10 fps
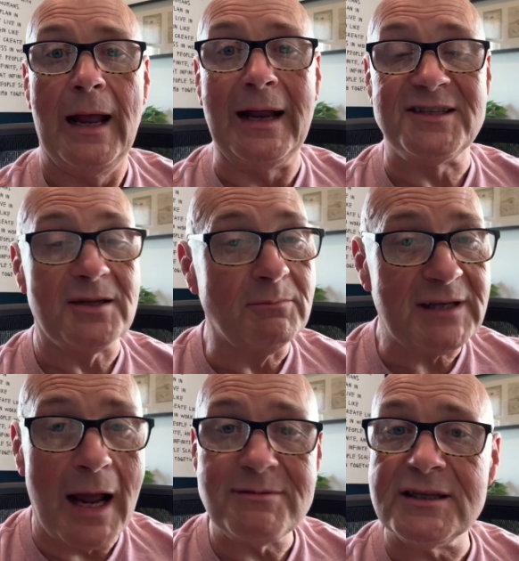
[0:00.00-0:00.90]
And
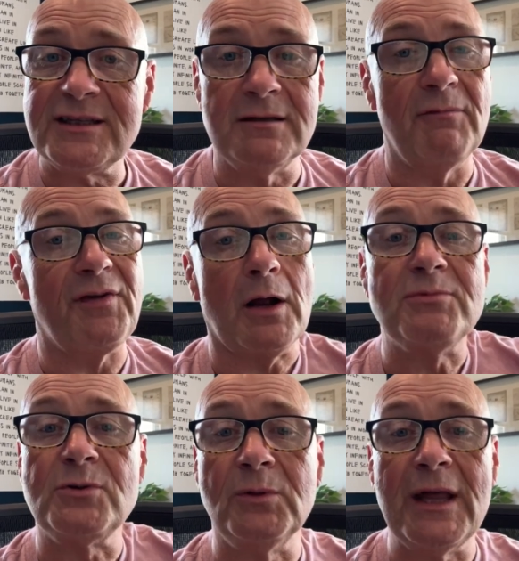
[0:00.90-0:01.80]
sometimes, listen, if it
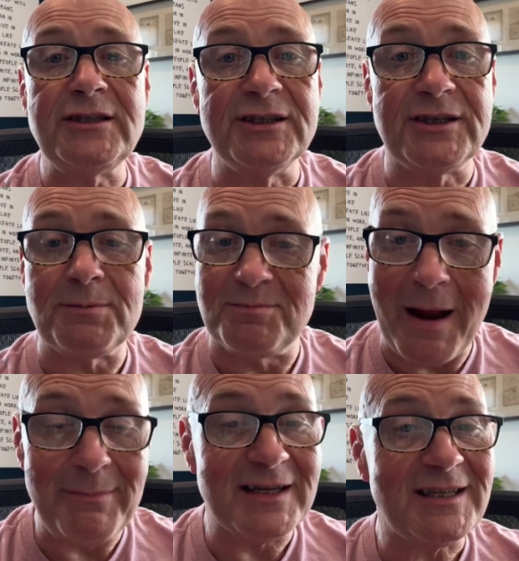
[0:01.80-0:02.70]
comes to relationships,
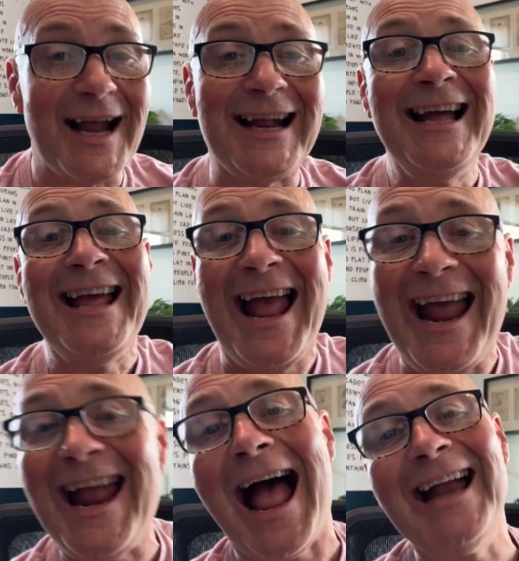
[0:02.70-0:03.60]
maybe it's like,
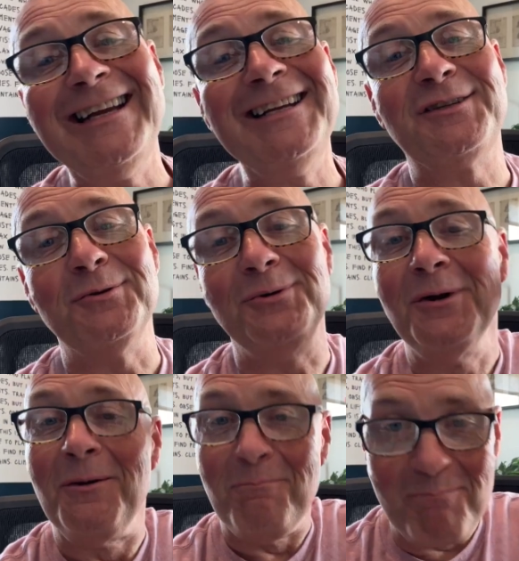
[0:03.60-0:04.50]
hey, I need to
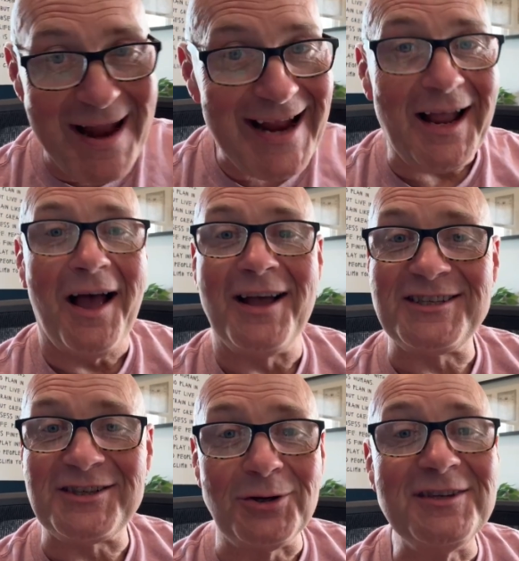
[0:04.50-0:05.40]
make a
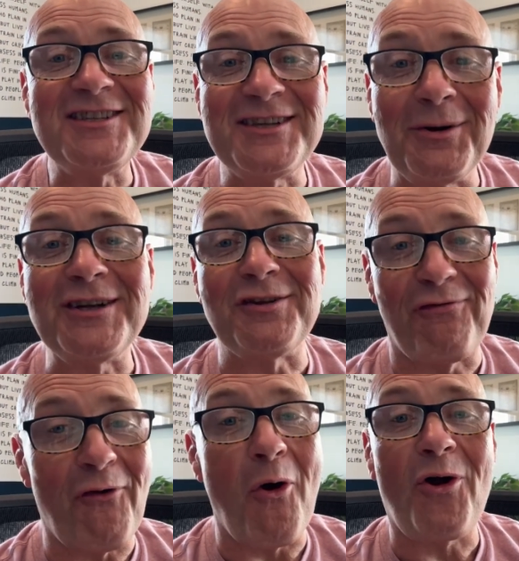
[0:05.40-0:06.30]
certain series of
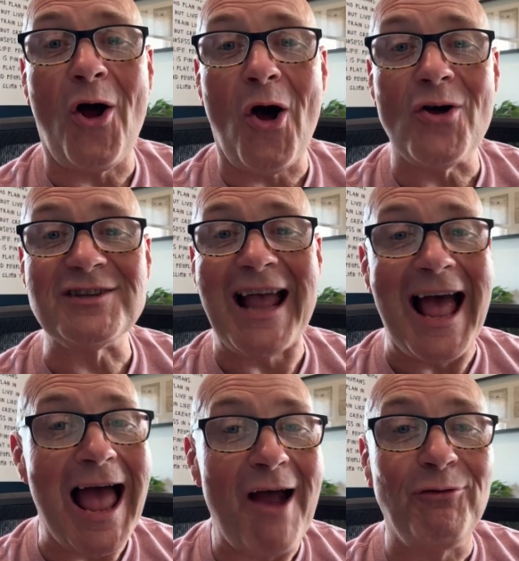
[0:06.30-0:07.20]
phone calls
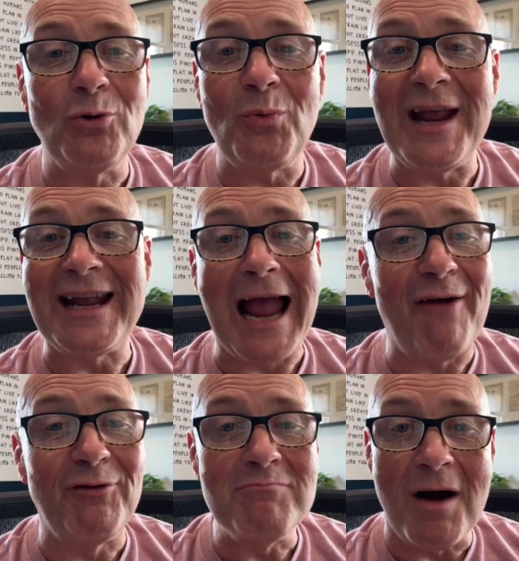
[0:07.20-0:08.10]
every week,
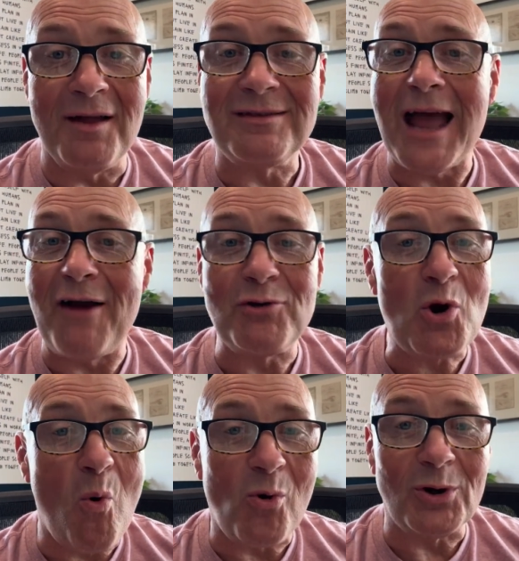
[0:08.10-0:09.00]
every month, every
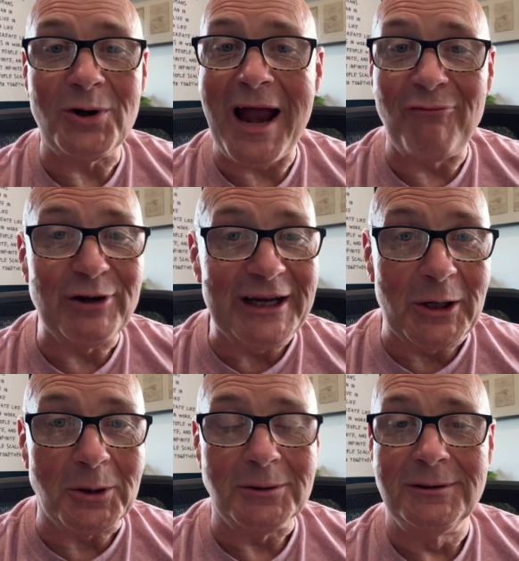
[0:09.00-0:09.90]
quarter, every
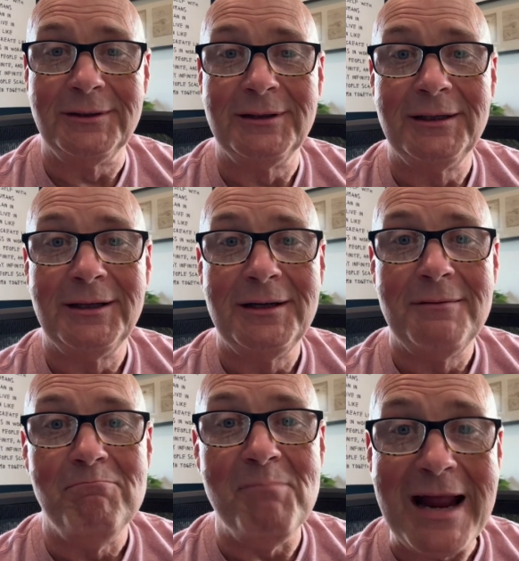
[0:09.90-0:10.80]
year.
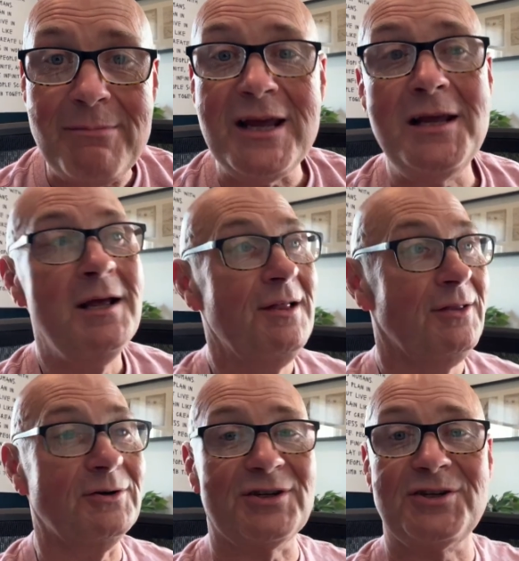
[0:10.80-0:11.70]
Maybe
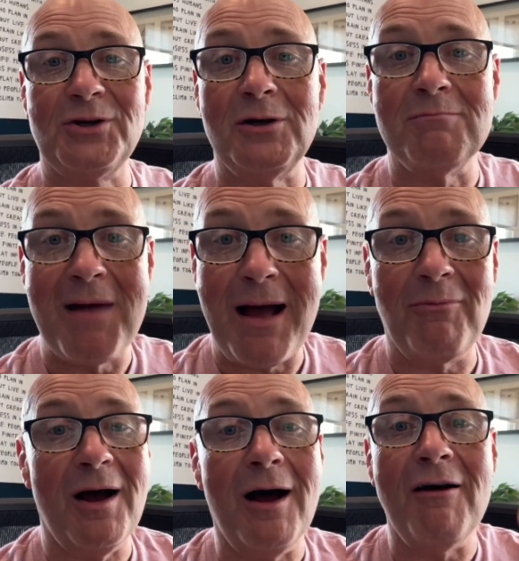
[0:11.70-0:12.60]
there's a certain
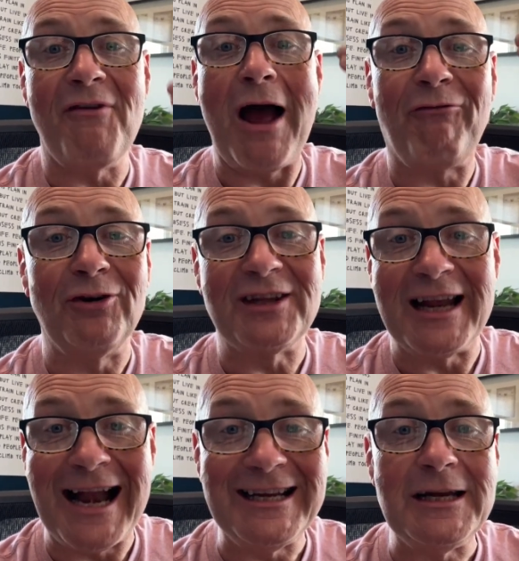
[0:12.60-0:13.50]
amount of effort that
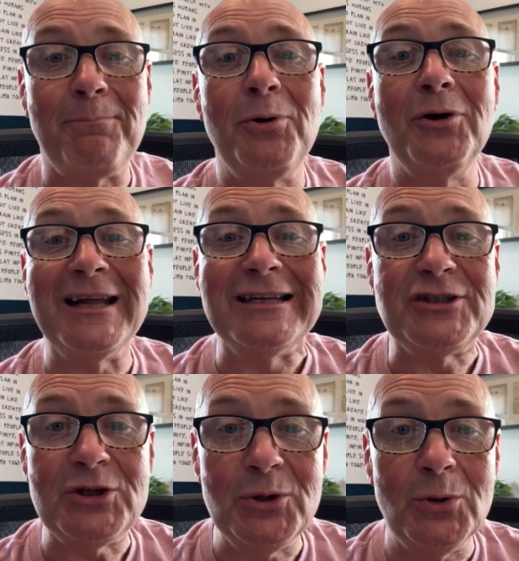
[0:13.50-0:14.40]
I need to put
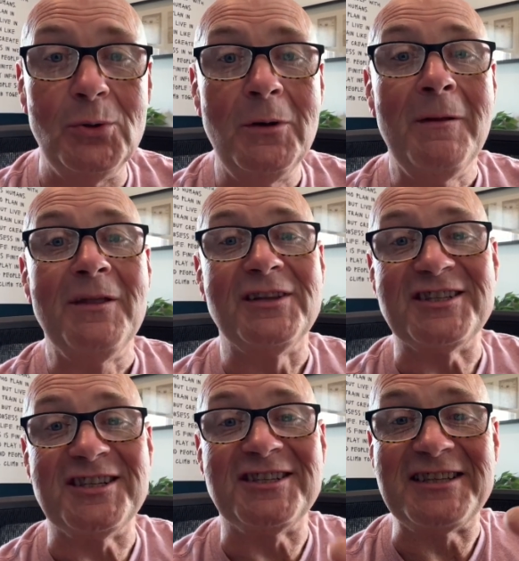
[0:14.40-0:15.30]
into the
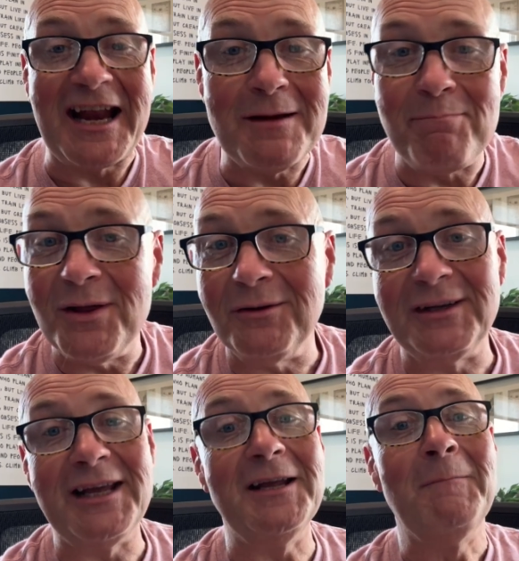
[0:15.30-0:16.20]

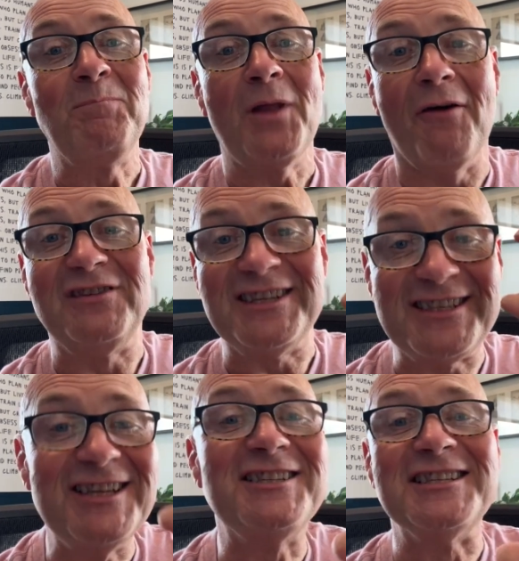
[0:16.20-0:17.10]
sustainability of
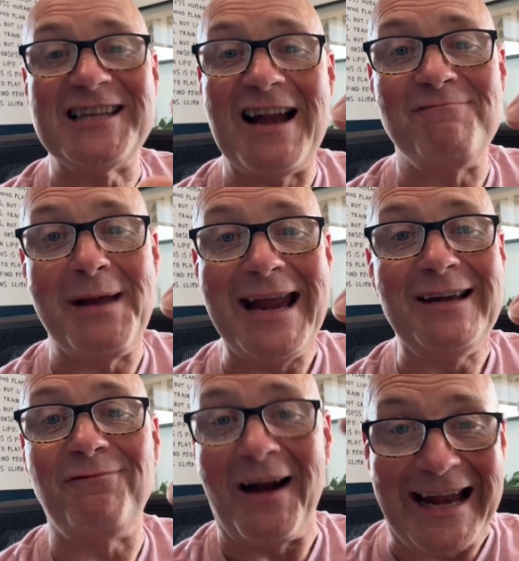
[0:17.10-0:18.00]
decisions that I've
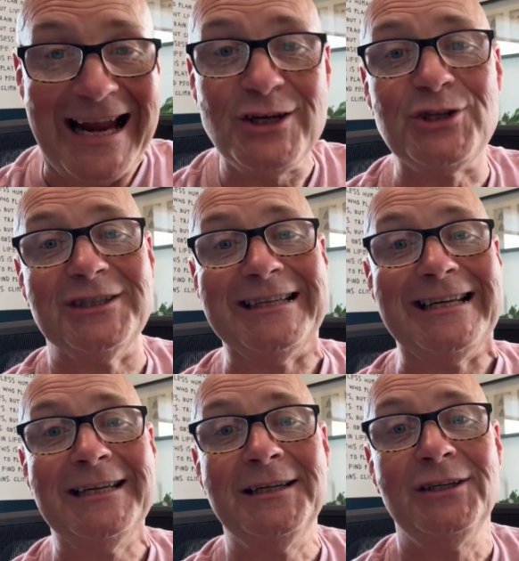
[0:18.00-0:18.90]
made
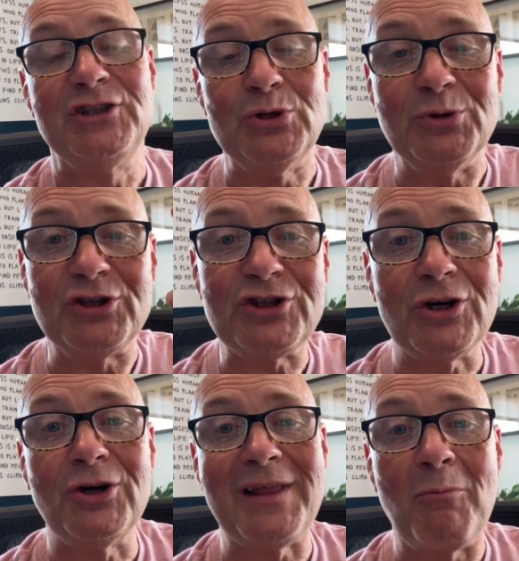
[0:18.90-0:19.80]
financially to
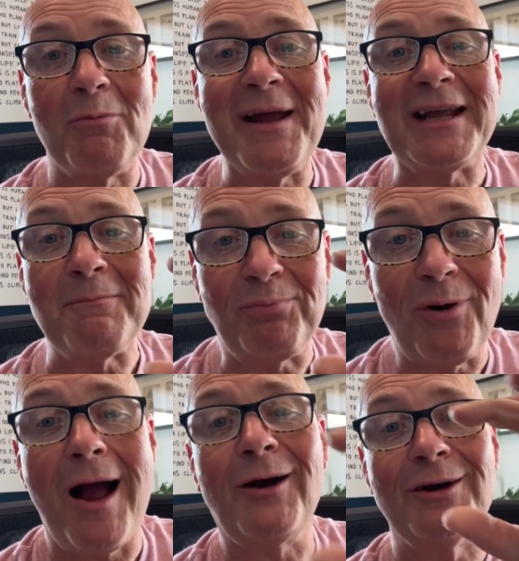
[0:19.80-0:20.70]
ensure that we're making
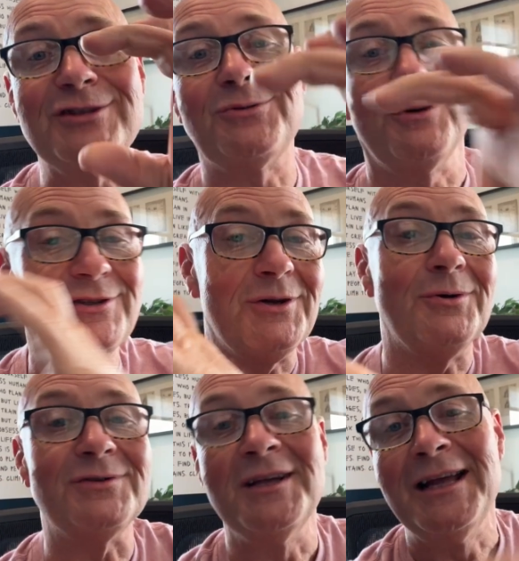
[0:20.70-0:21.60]
progress towards those